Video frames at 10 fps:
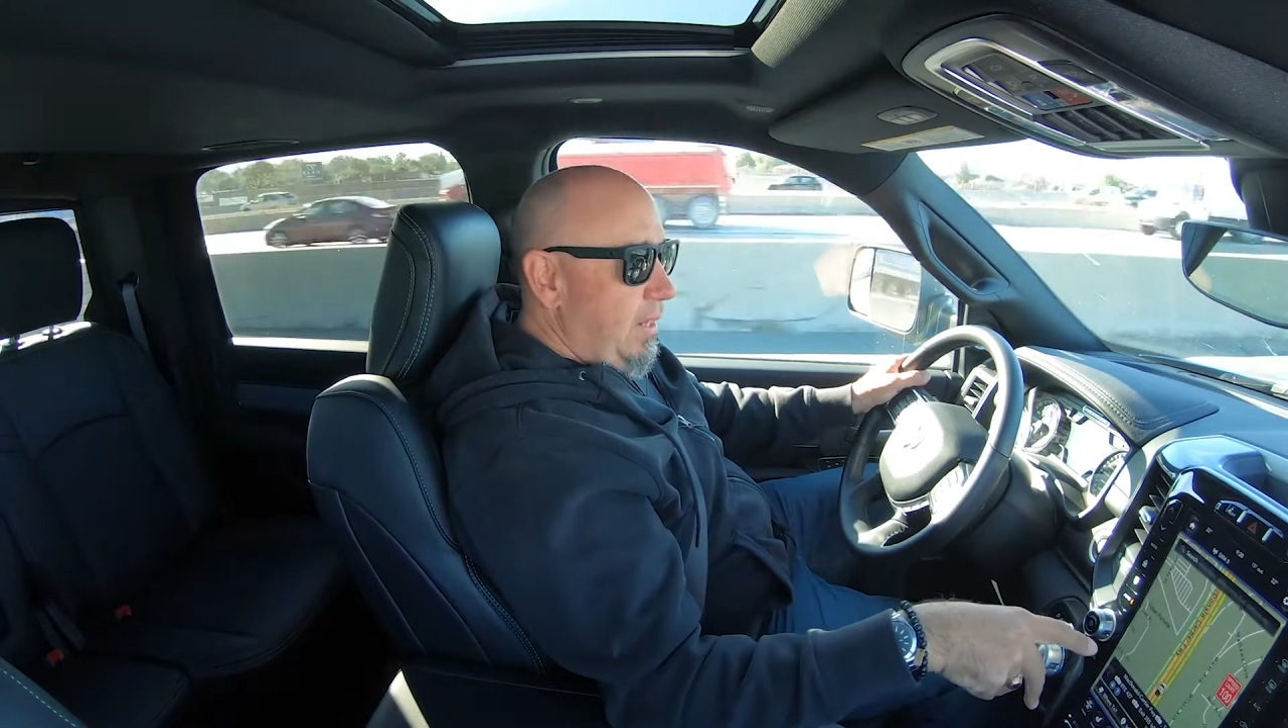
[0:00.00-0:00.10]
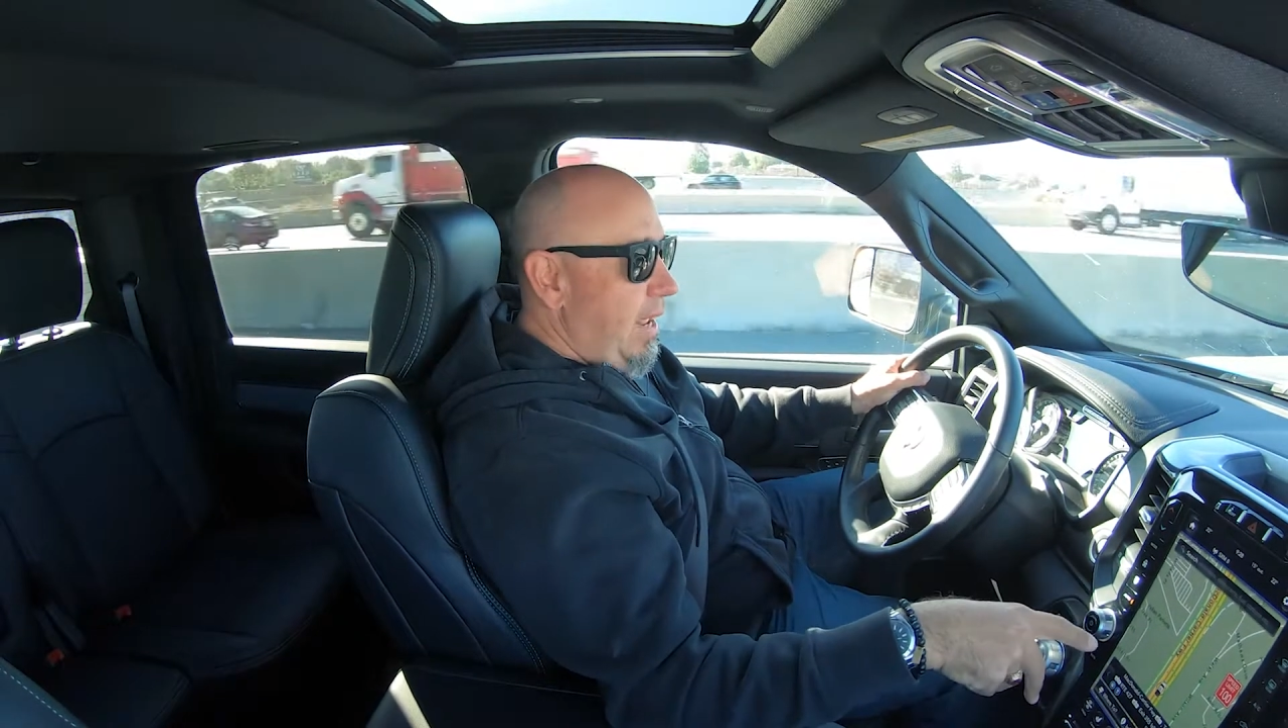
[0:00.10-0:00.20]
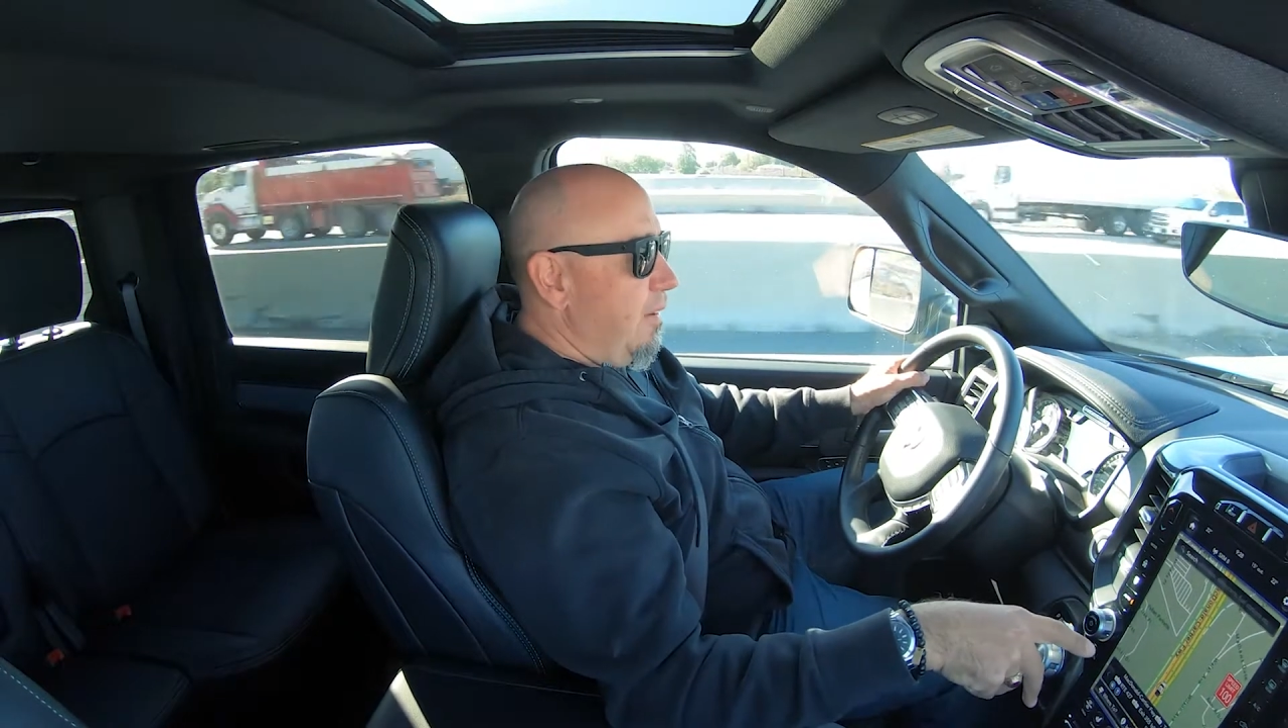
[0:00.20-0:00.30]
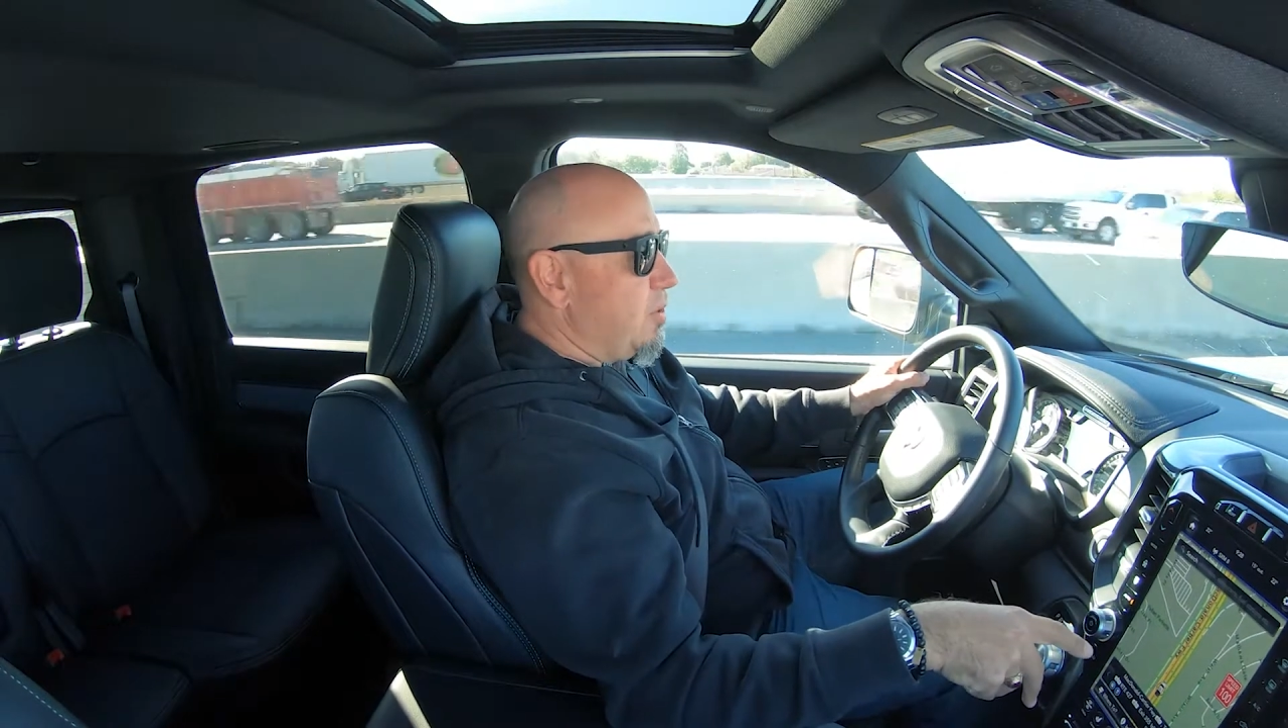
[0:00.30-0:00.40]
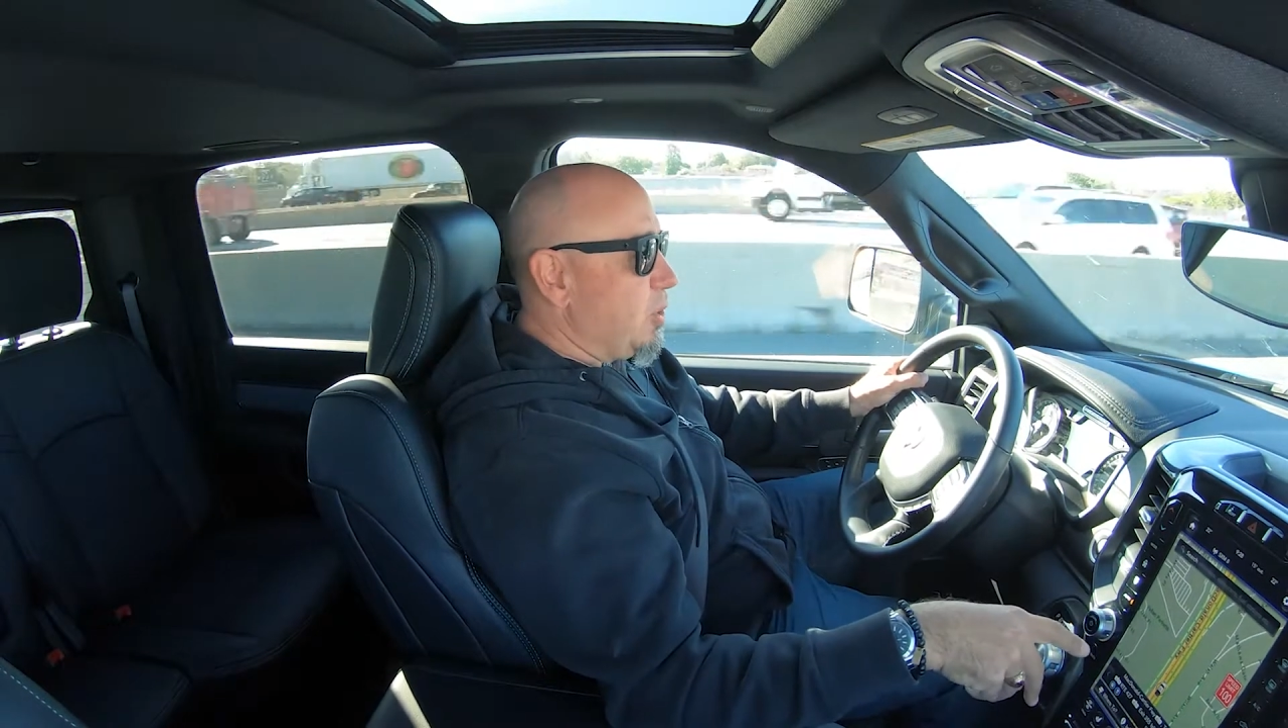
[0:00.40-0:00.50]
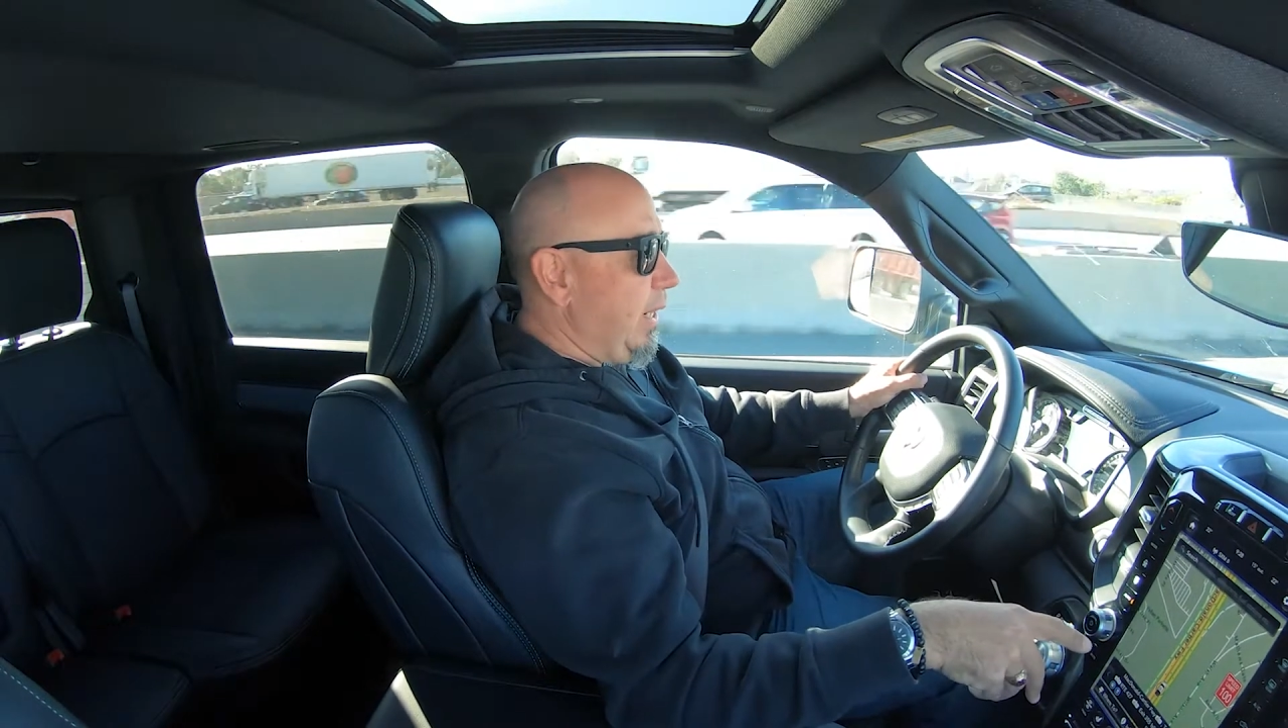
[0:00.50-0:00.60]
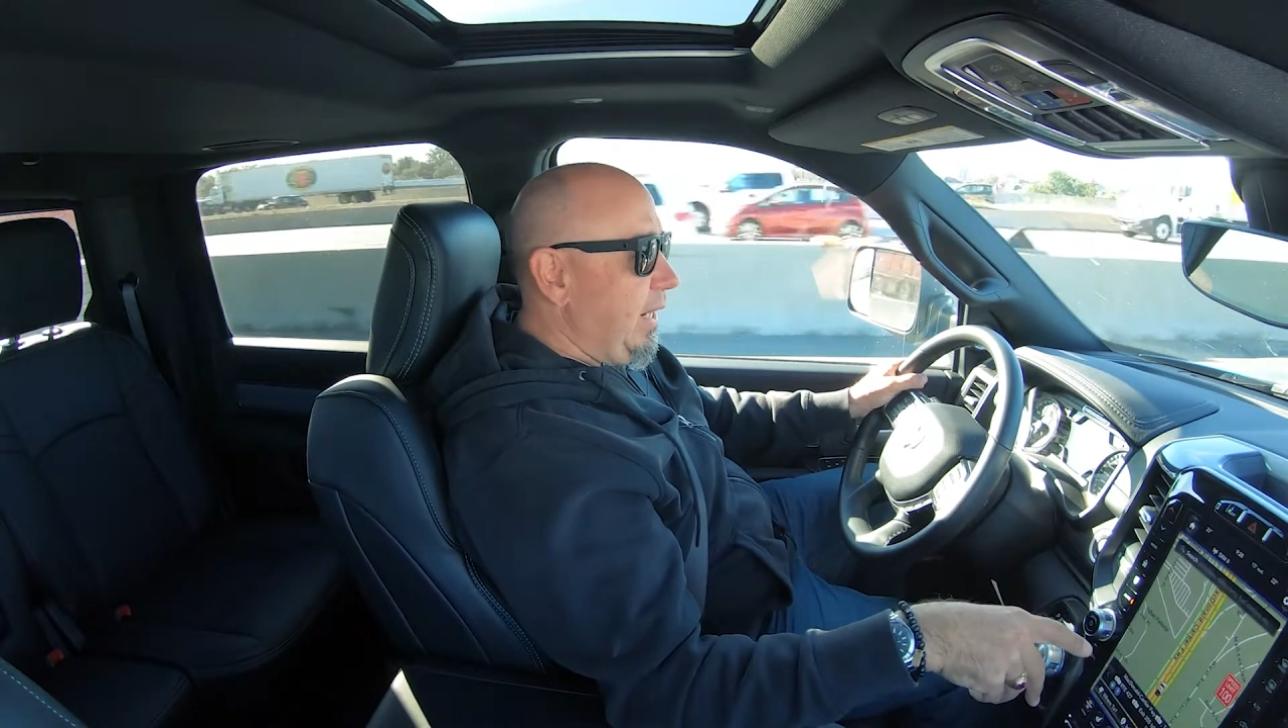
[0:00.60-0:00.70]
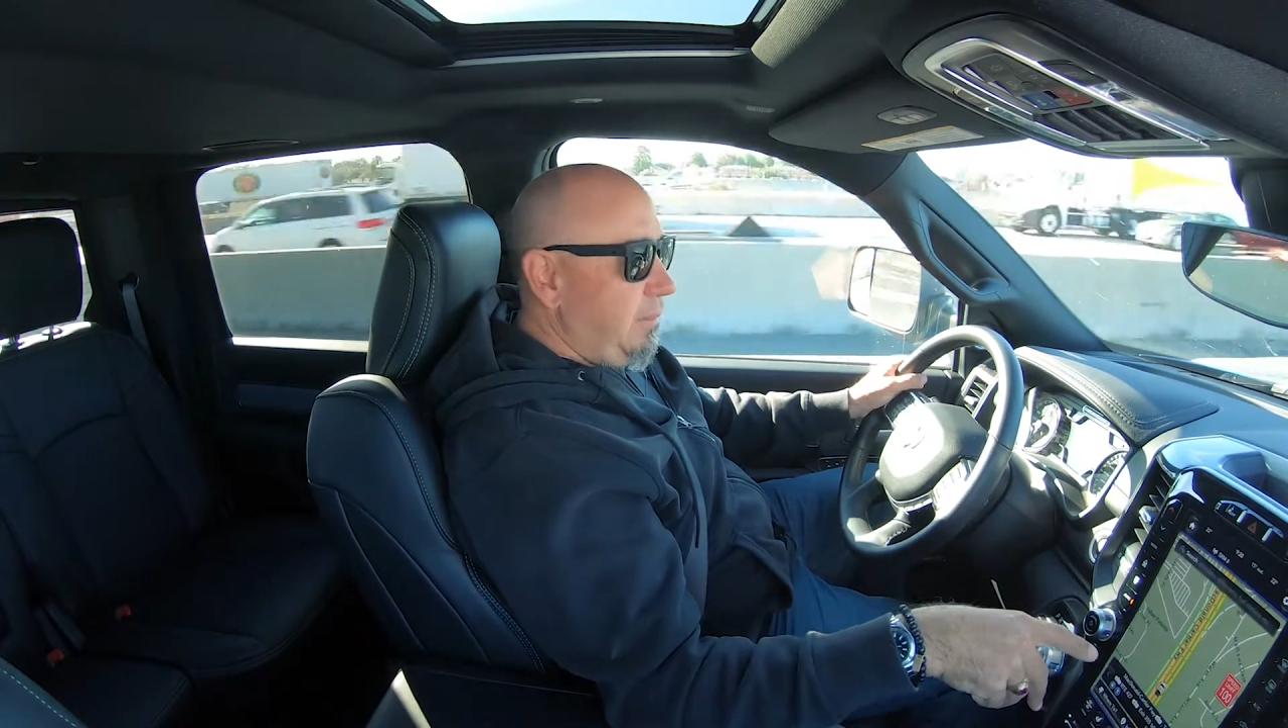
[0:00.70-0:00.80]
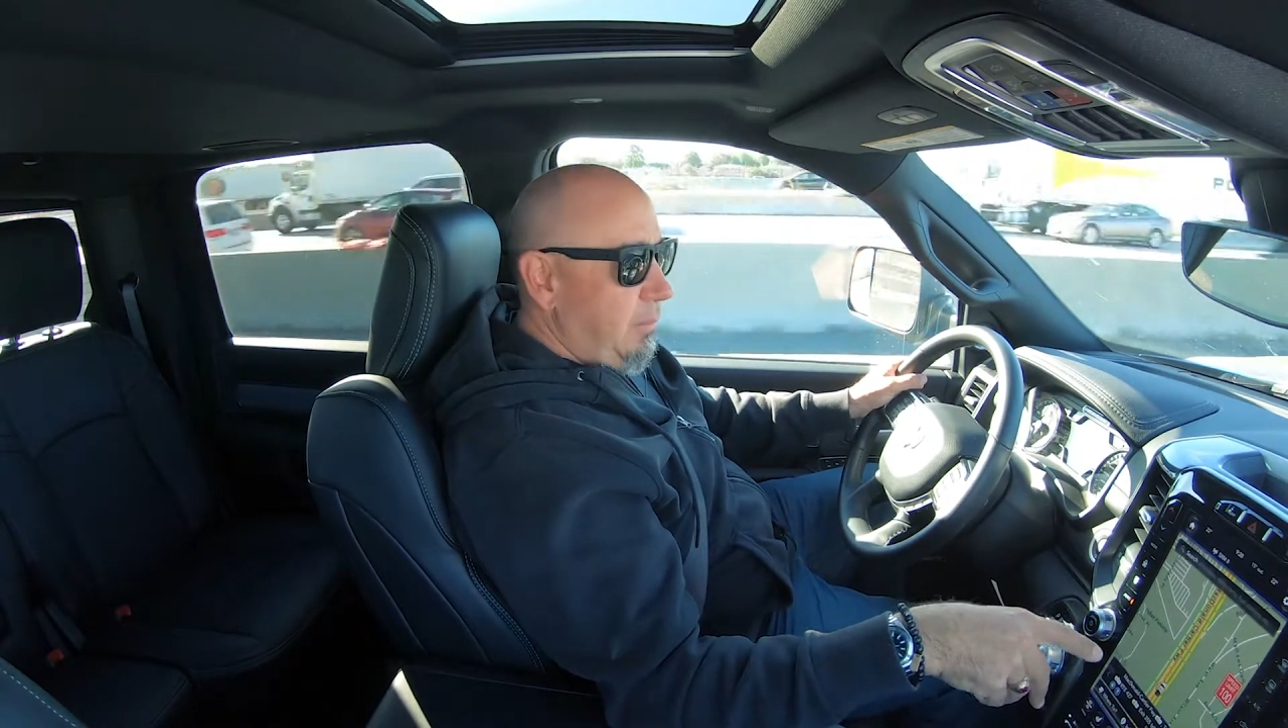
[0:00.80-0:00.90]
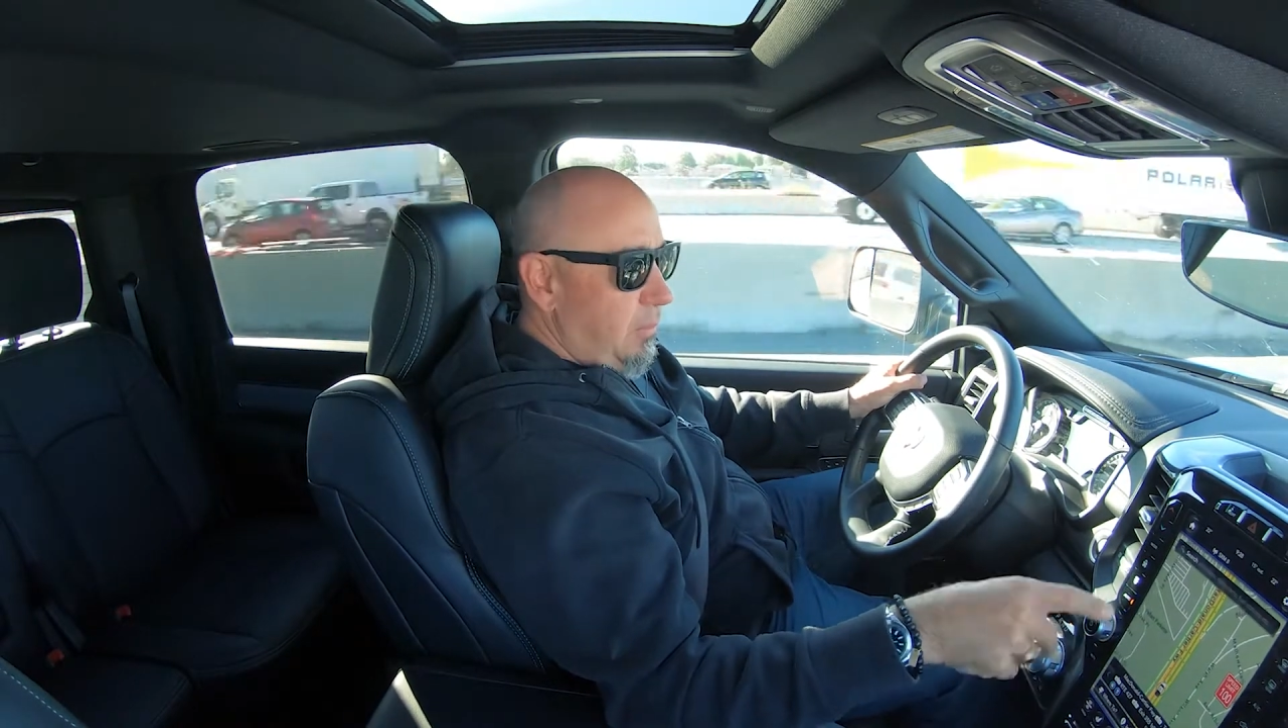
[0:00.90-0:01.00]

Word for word: nav screen